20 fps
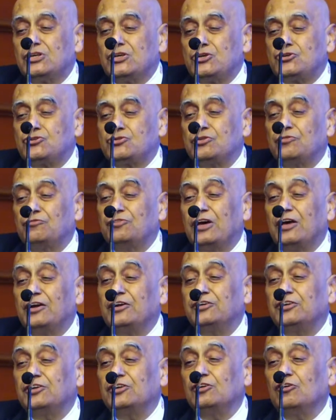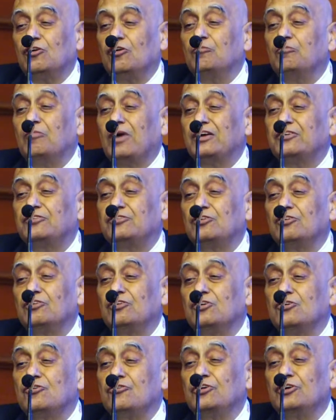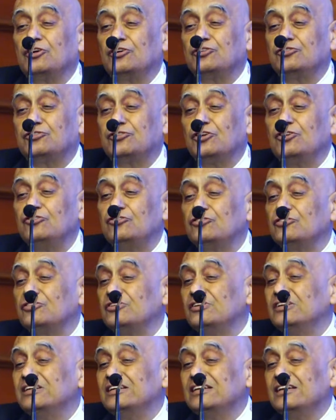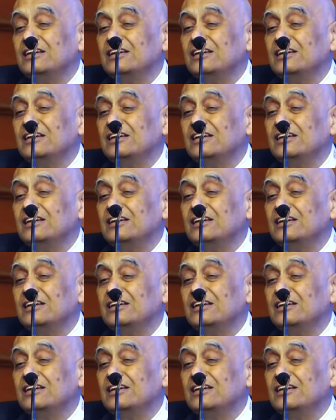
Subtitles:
severity of mitral regurgitation,